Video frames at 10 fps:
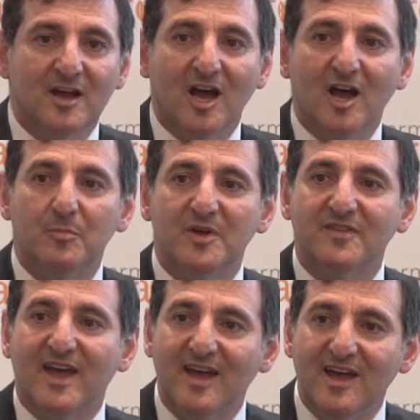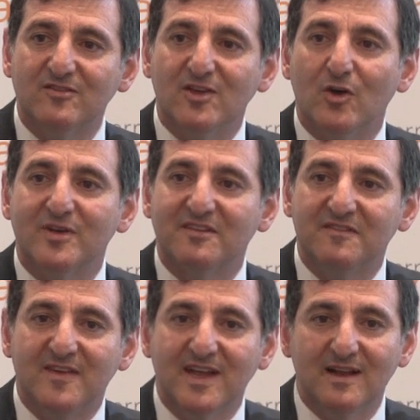But the household is
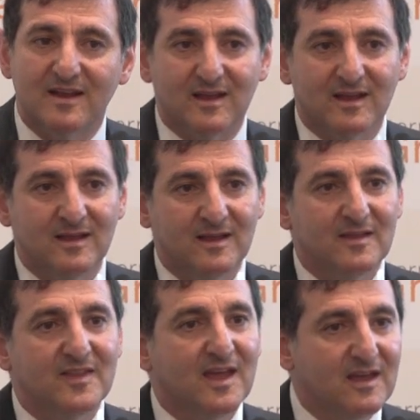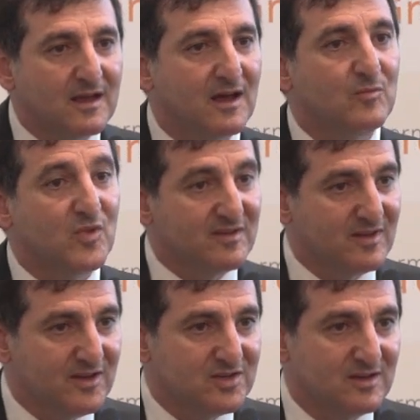feeling the income
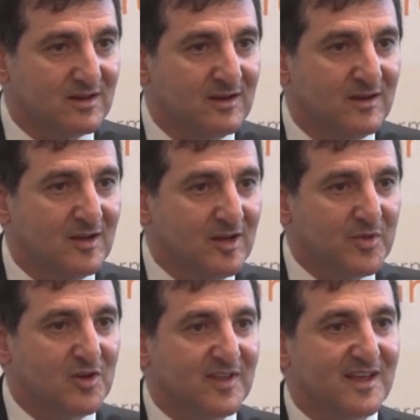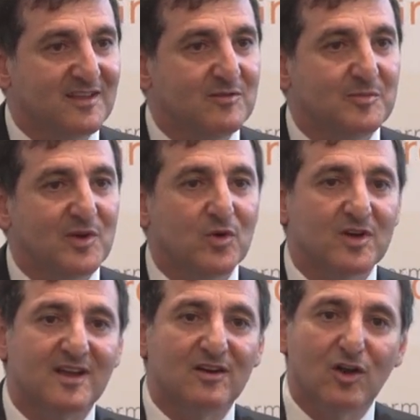recession because they seem to be
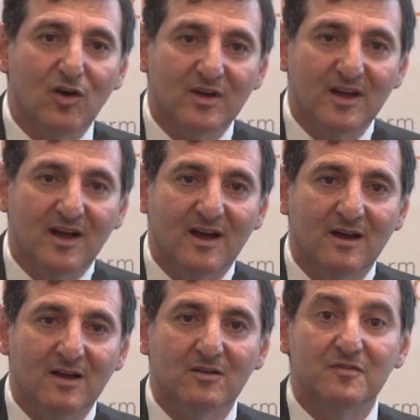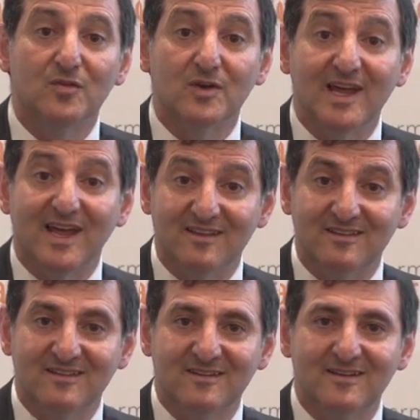working longer for
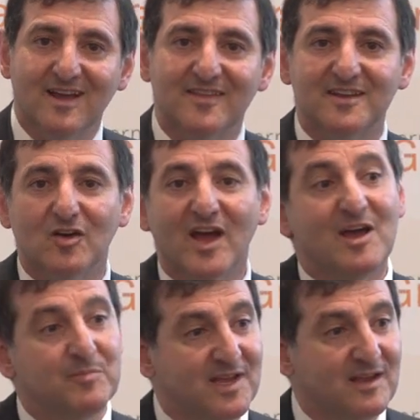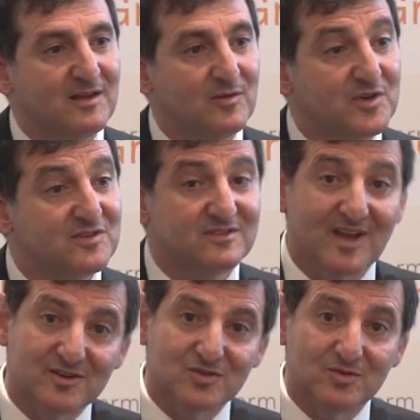less and they're not happy, which is
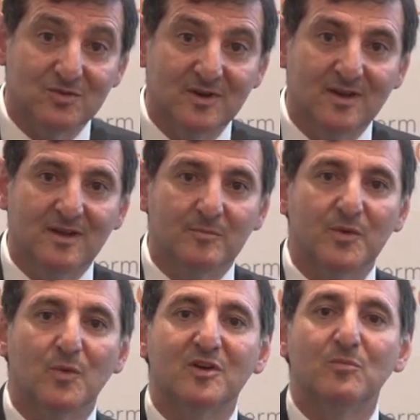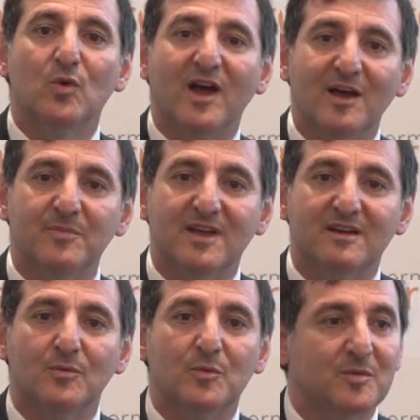natural. But we want them more happy
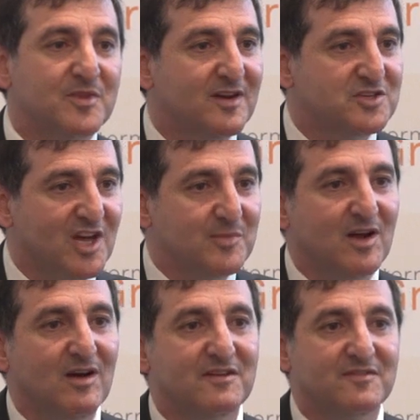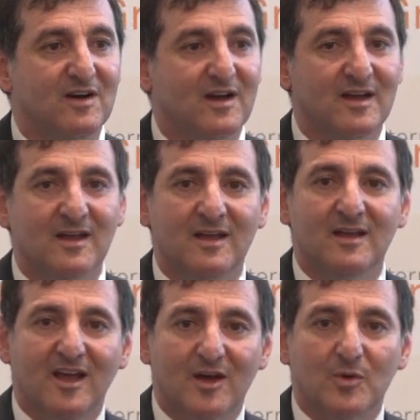because we want them to go to JB Hi-Fi
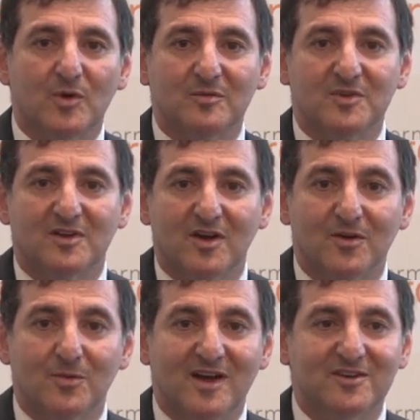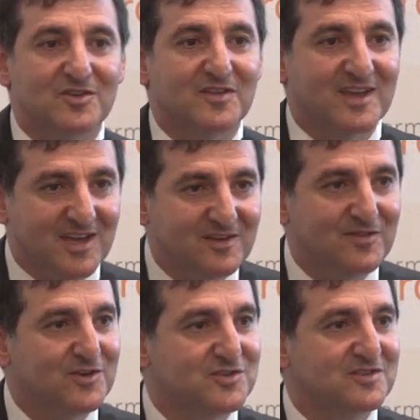and we want them to go to the geared
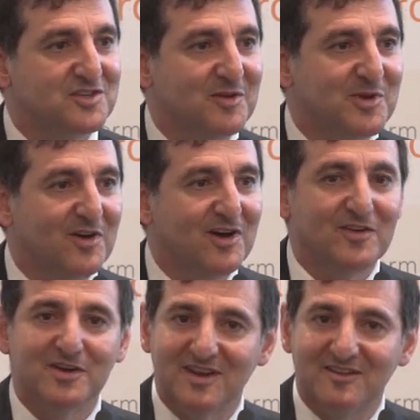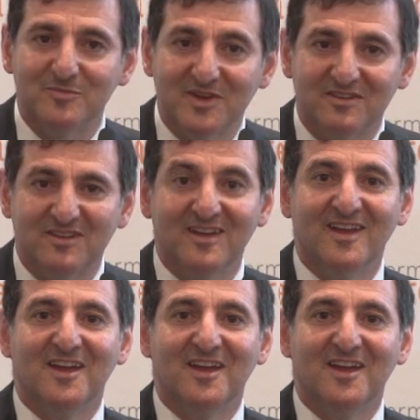version of JB Hi-Fi, Dick Smith.